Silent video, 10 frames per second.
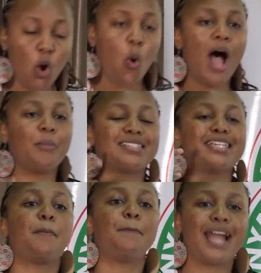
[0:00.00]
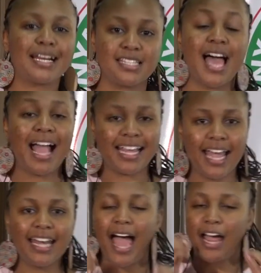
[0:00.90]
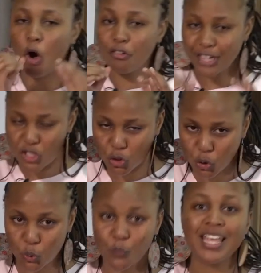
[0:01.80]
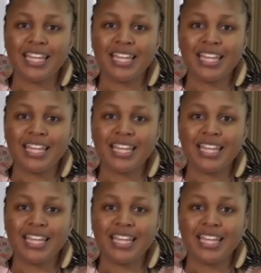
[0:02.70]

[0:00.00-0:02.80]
How is it practiced? Again, I offer to you,